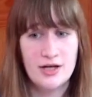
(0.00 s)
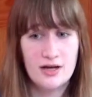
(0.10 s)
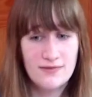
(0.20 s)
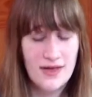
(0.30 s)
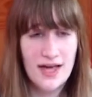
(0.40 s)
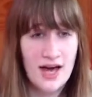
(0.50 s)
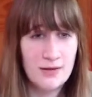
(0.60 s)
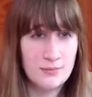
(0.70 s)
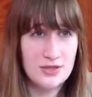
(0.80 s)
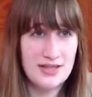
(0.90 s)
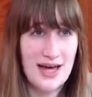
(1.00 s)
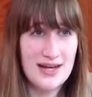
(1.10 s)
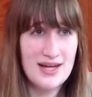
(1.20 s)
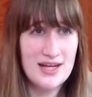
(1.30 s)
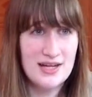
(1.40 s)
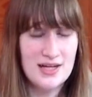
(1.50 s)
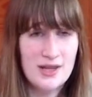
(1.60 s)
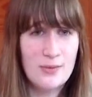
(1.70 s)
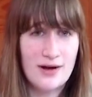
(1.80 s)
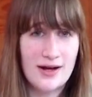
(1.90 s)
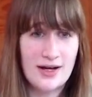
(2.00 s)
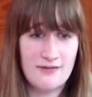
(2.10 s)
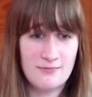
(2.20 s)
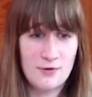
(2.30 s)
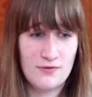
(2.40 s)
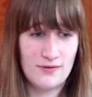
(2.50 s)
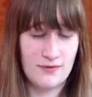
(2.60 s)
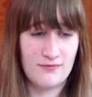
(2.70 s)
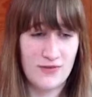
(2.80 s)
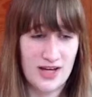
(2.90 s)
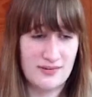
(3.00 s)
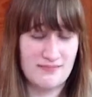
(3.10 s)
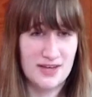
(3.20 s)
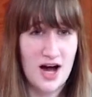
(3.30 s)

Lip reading: If they hadn't put that in, they would have had enough movie for freaking